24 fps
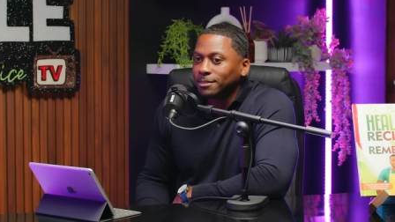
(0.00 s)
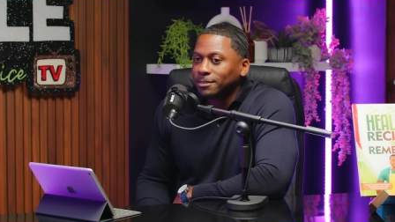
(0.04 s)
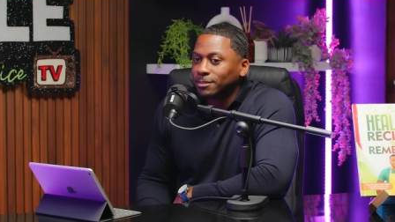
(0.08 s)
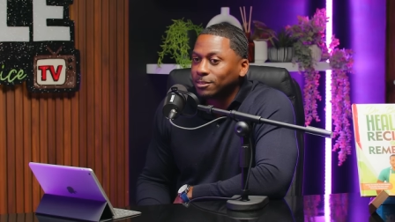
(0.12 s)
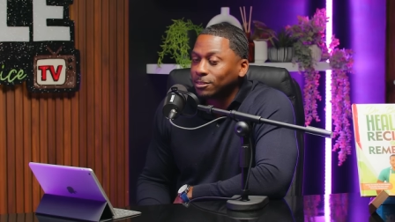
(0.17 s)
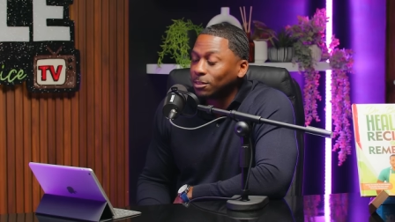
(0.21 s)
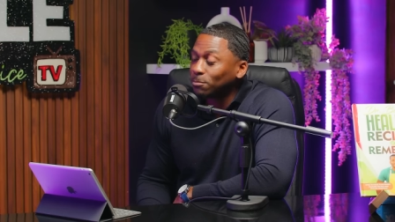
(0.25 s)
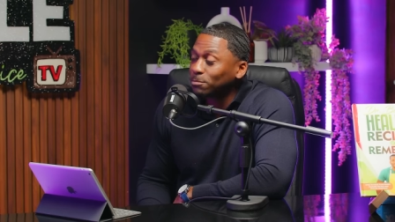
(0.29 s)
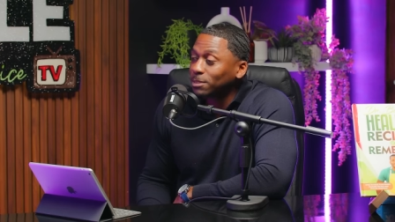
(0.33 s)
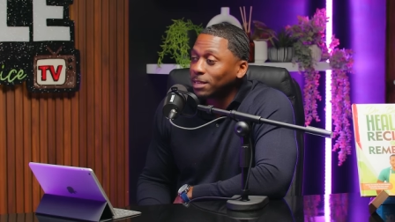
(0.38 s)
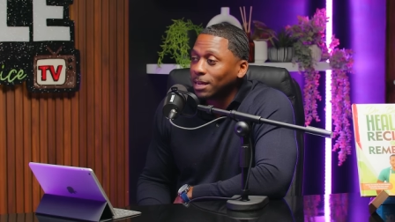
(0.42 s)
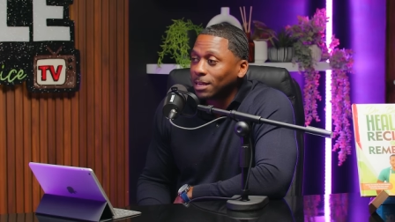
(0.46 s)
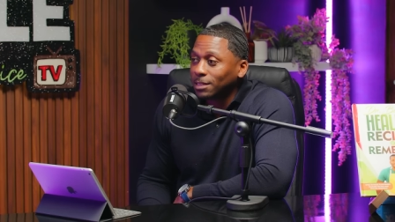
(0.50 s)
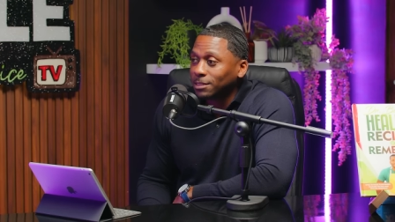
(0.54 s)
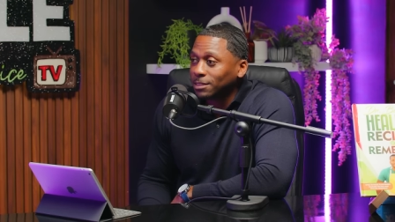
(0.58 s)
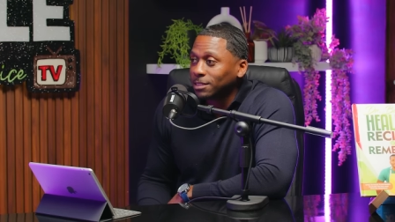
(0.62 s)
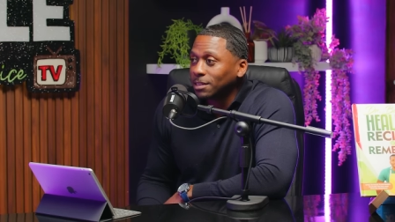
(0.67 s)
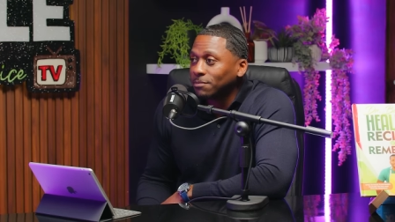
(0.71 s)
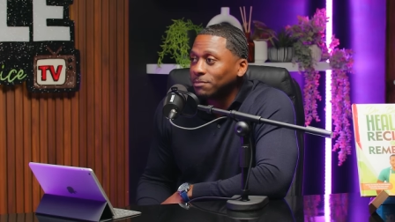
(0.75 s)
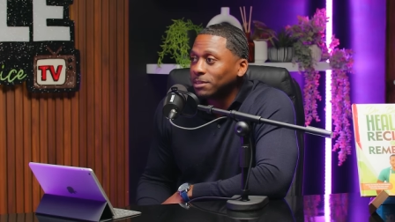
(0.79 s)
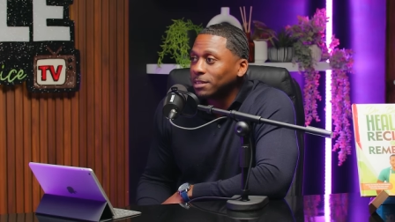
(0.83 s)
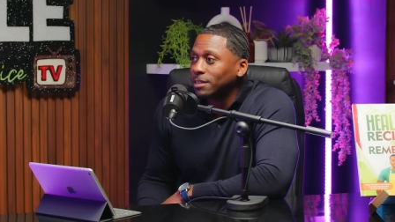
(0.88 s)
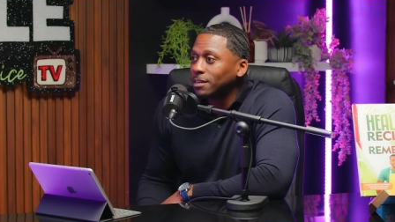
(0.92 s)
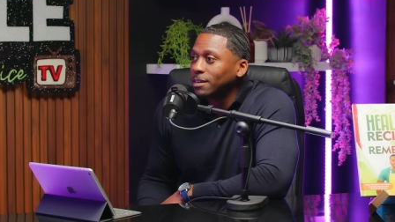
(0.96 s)
sometimes
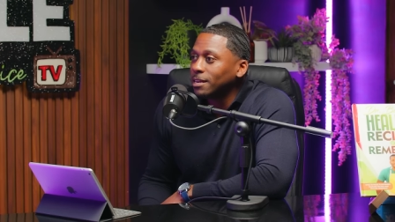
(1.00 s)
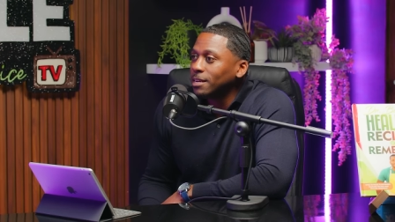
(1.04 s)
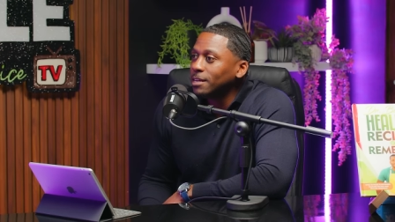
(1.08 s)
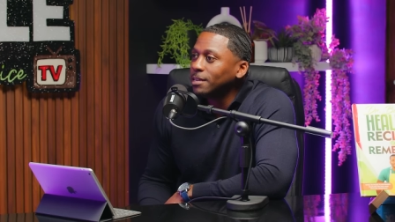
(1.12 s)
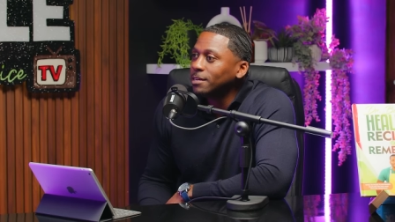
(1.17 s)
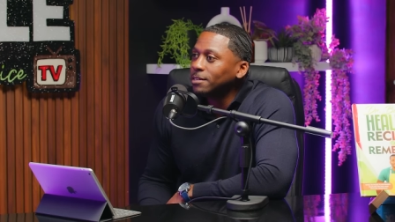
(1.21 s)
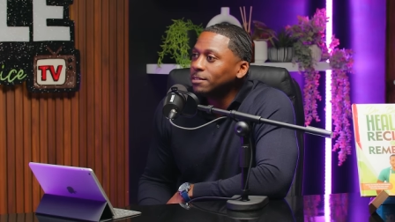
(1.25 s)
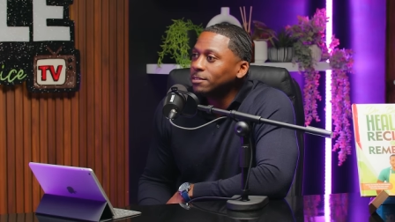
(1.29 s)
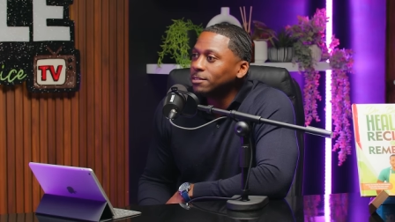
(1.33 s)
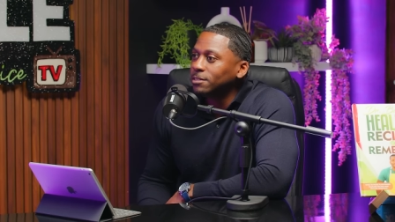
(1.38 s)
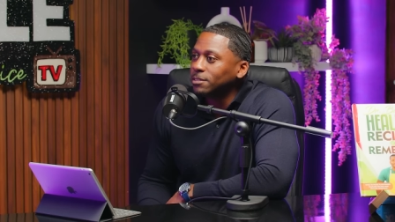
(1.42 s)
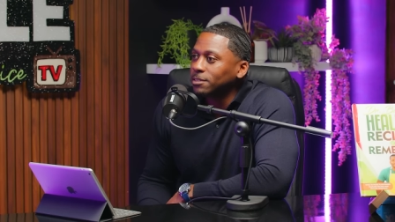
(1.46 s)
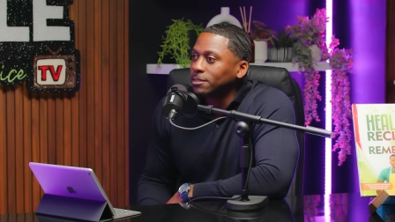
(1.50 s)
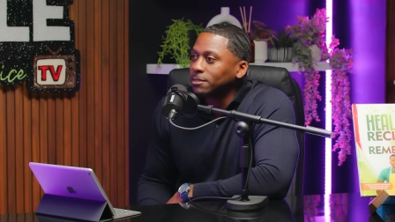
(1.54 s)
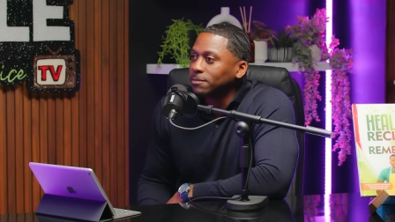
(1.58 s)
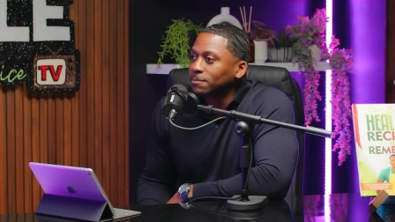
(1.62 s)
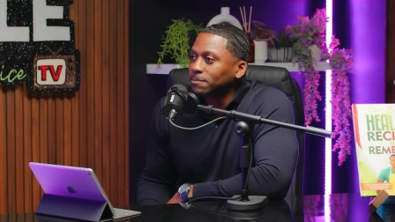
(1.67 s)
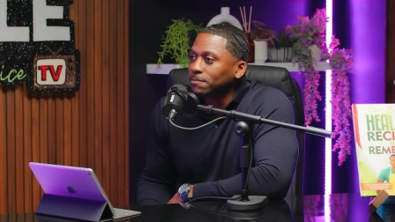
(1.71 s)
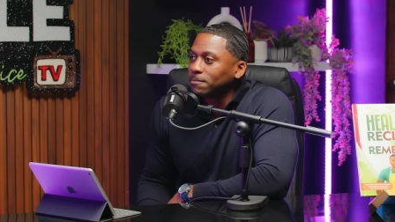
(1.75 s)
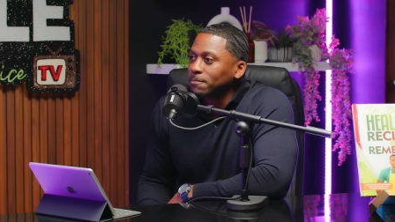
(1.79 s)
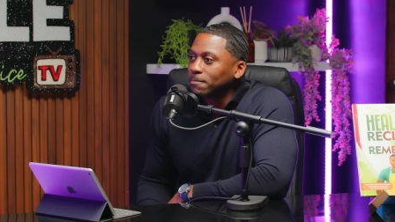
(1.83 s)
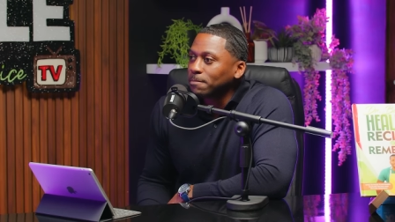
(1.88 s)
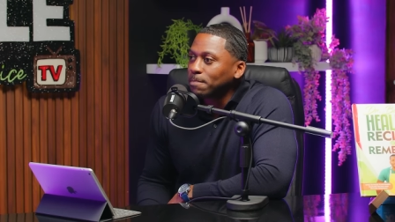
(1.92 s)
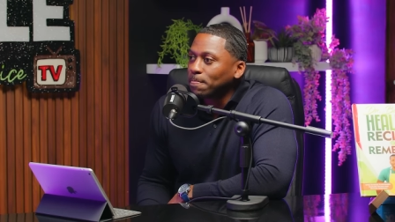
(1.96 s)
even their energy.
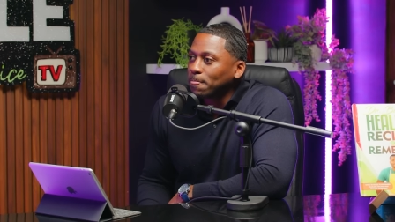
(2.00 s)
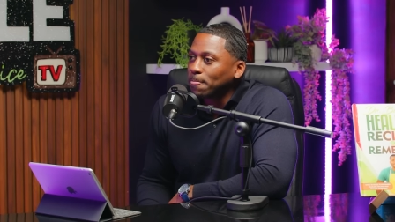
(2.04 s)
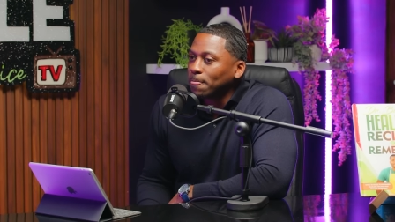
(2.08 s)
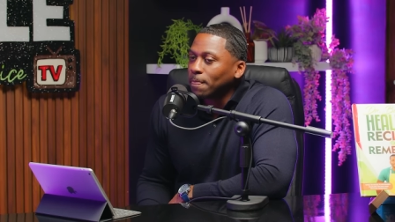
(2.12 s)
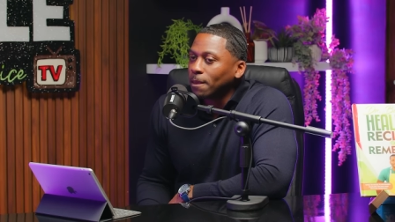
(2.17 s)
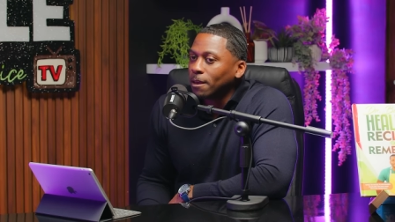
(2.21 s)
Mm-hmm.